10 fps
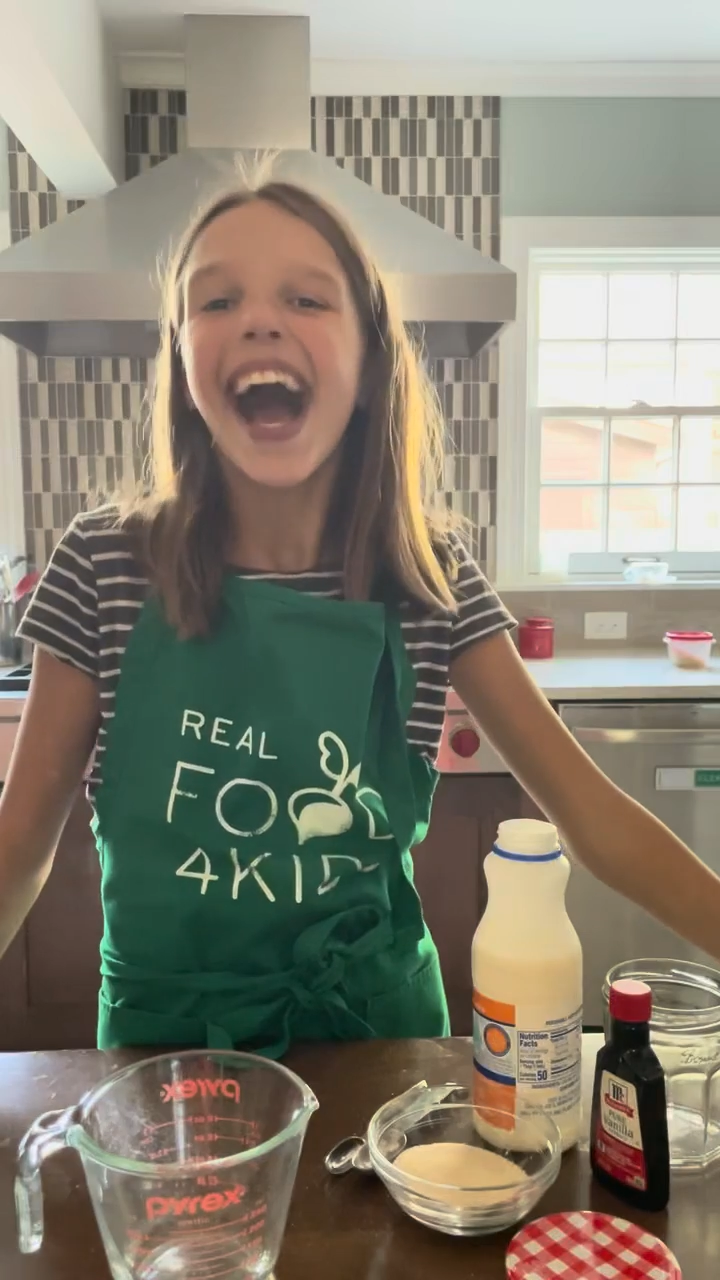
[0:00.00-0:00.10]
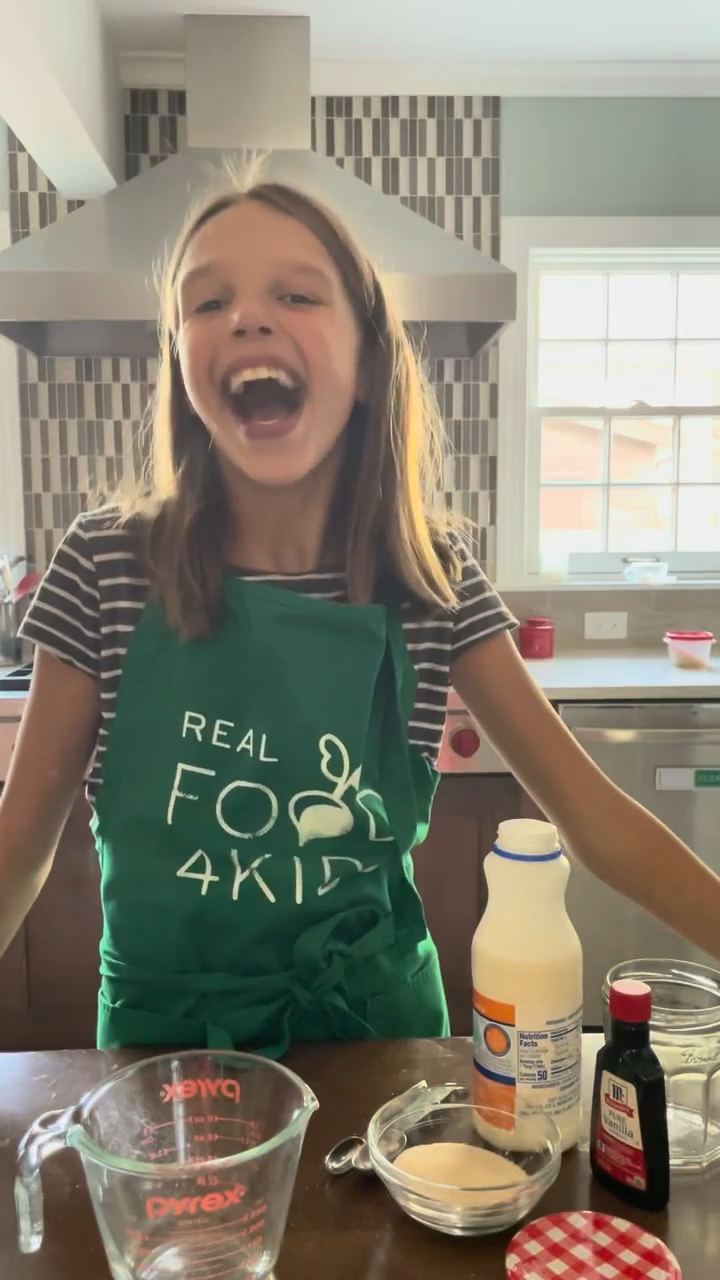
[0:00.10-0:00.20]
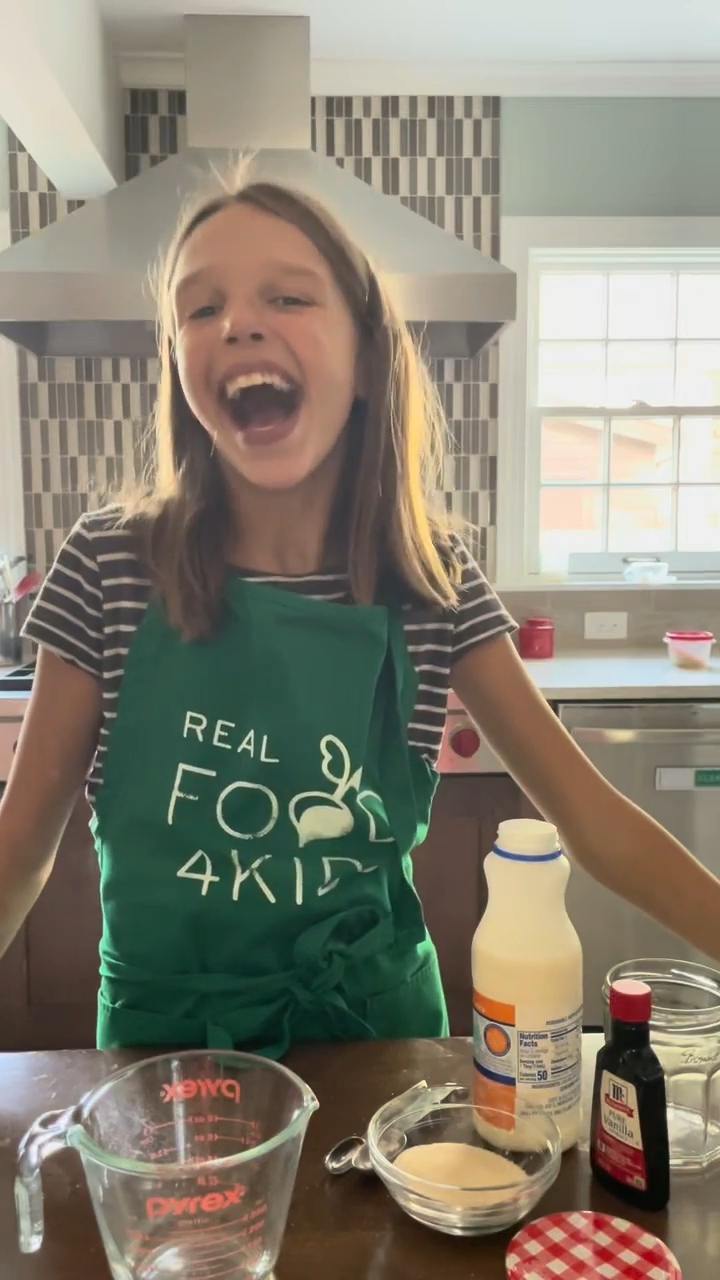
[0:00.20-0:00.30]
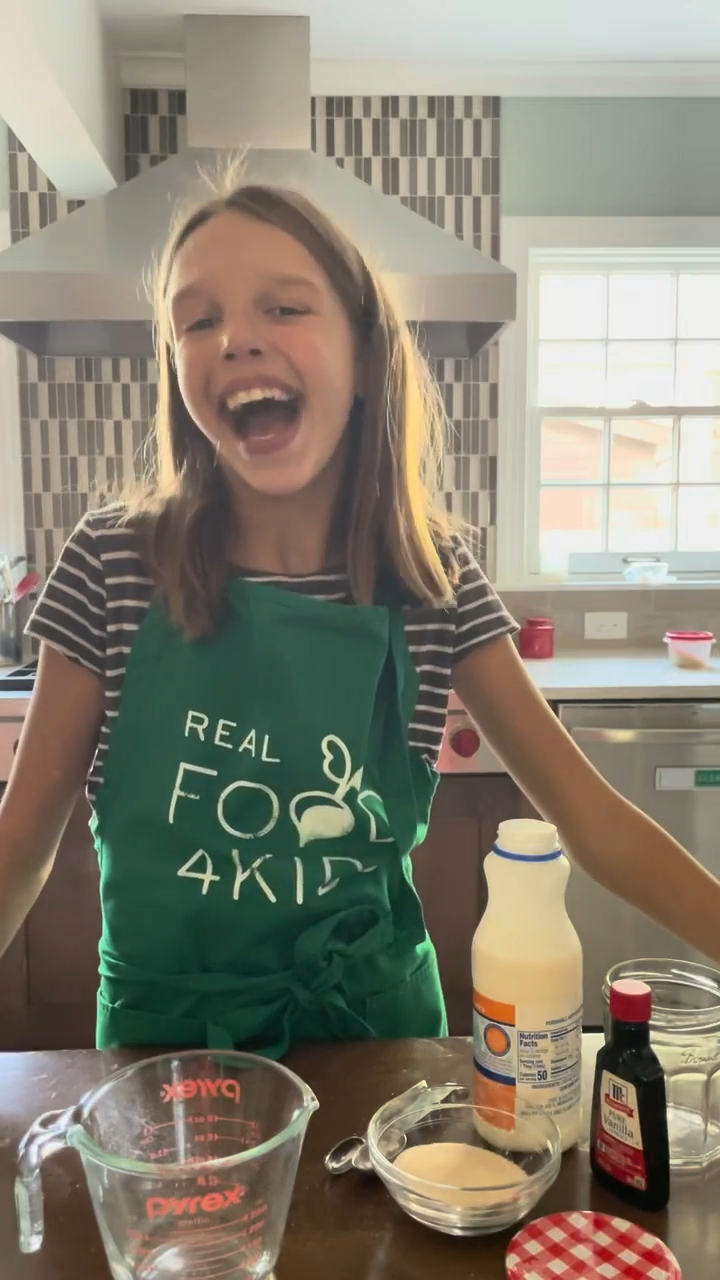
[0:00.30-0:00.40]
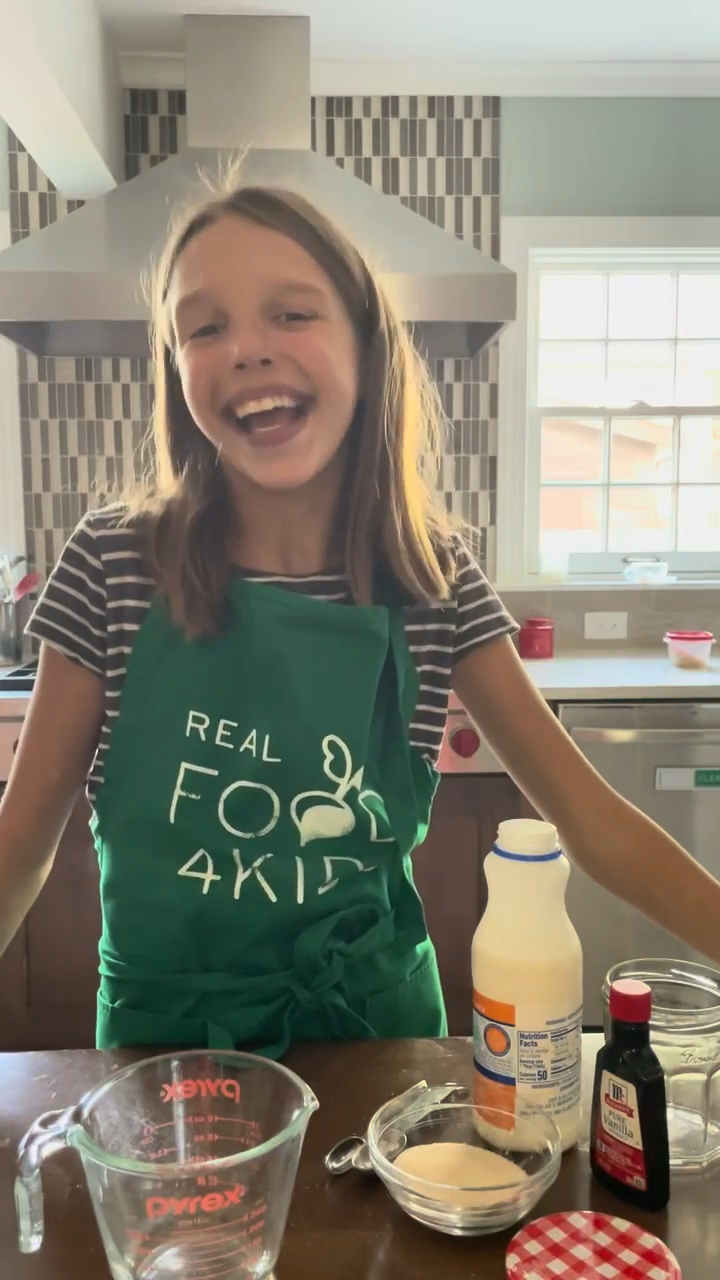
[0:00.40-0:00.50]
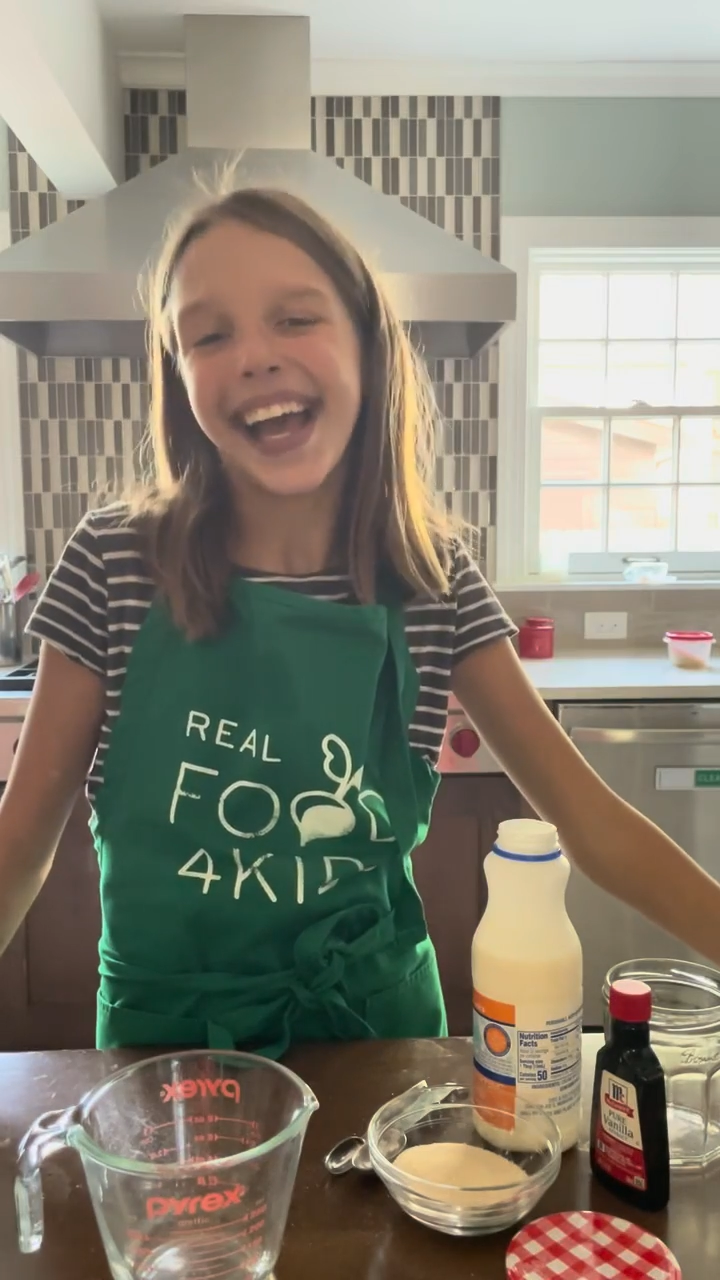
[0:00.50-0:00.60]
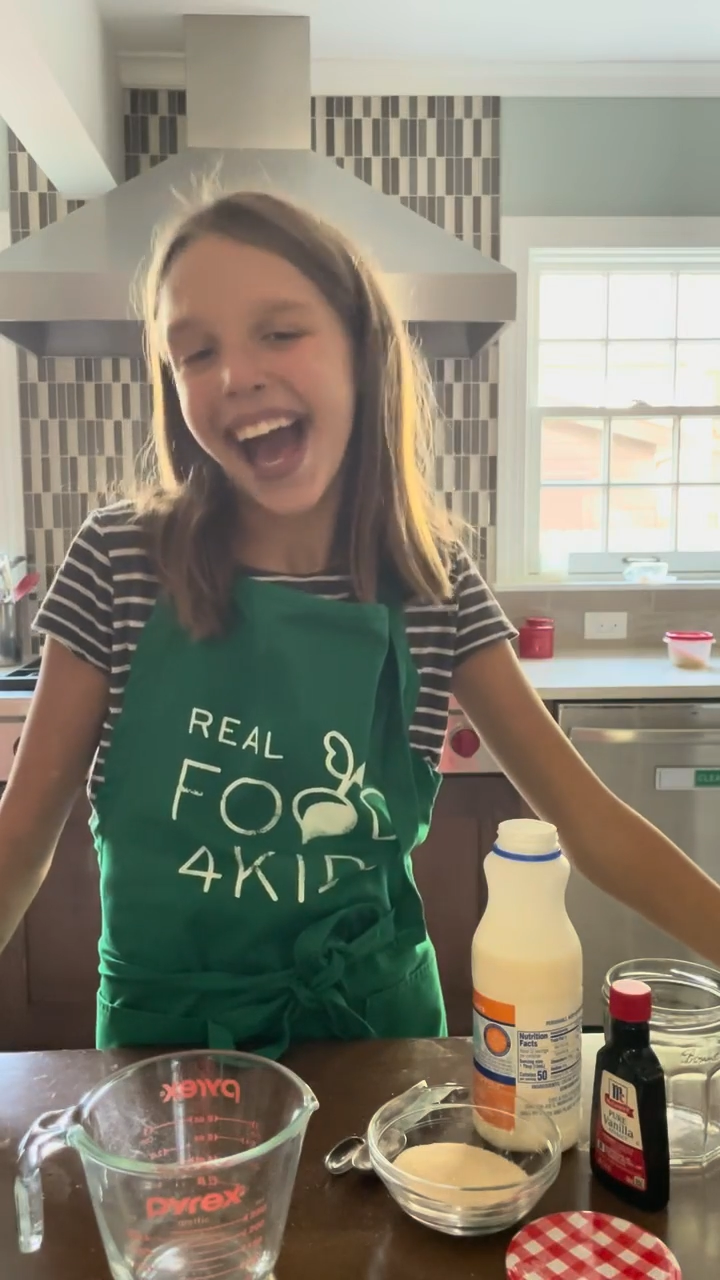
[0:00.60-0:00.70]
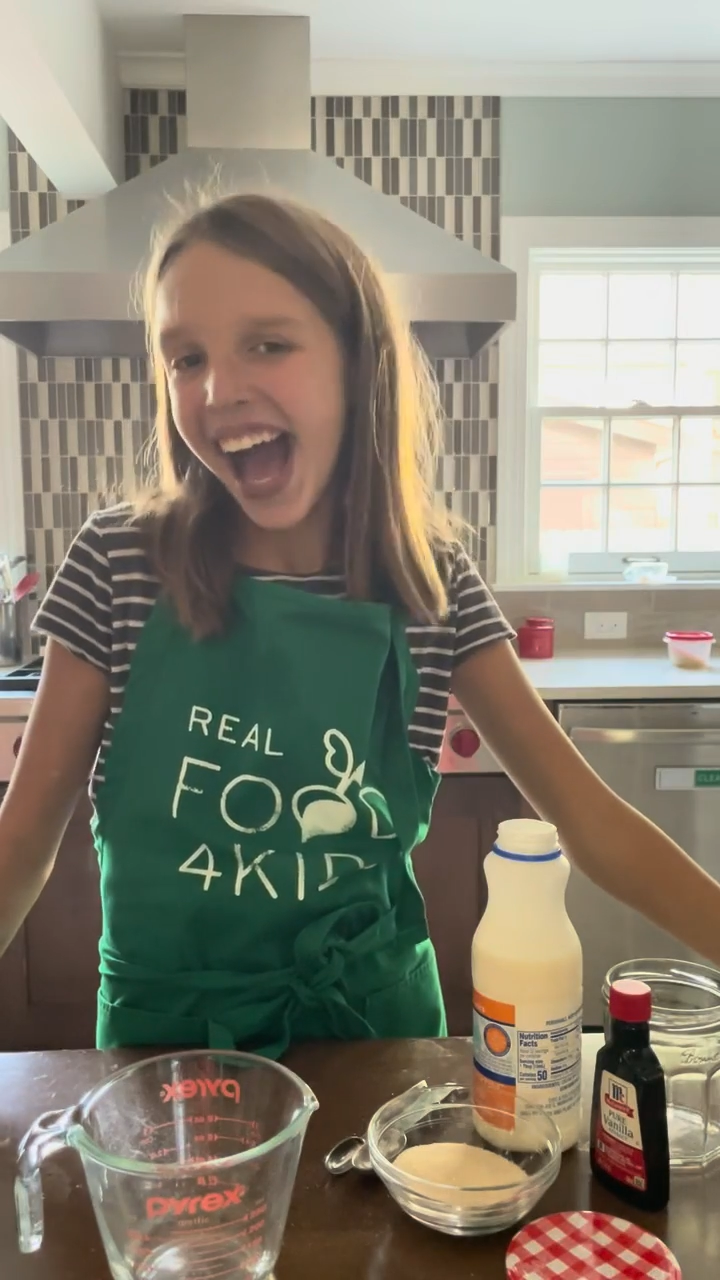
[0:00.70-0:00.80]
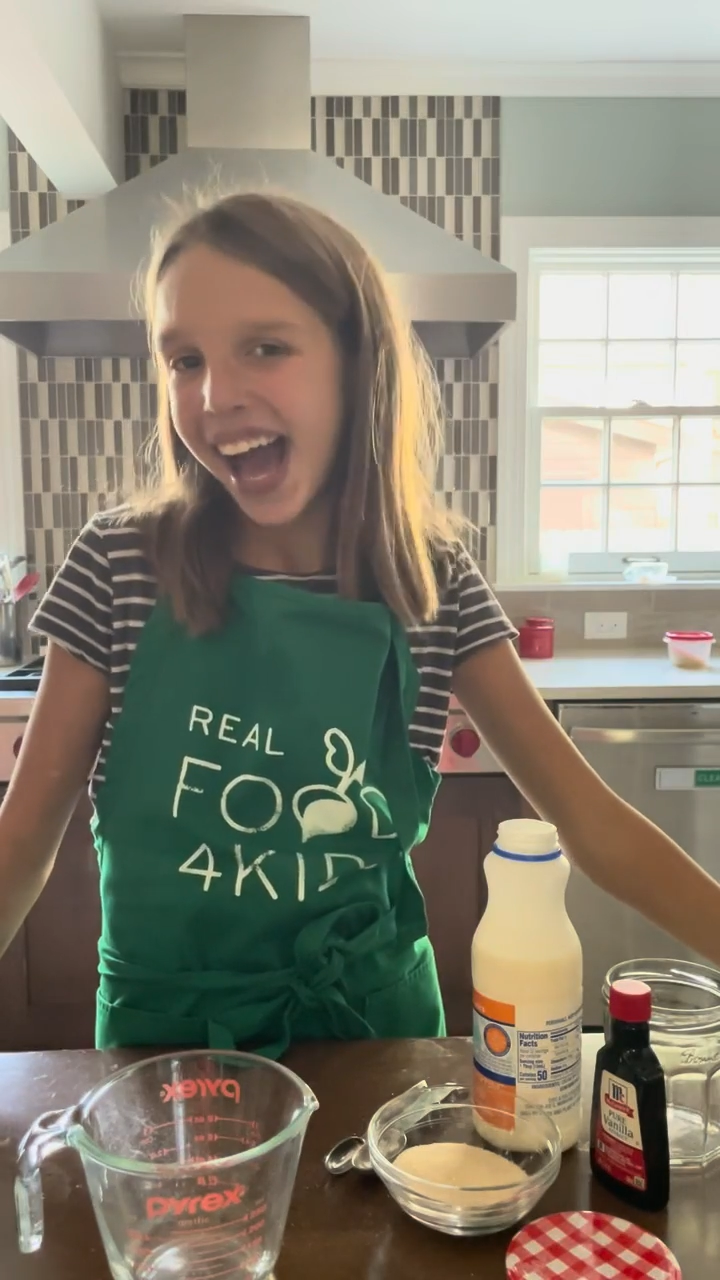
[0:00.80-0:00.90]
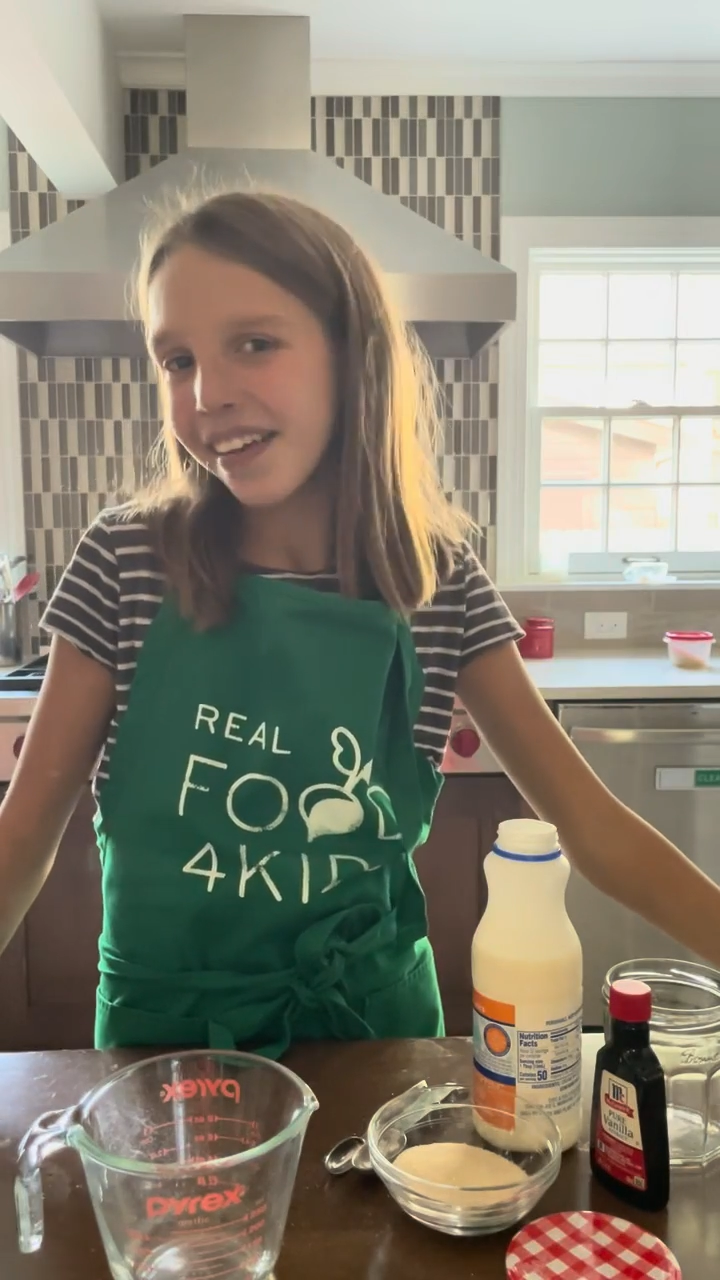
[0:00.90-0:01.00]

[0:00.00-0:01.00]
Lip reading: Hi, I'm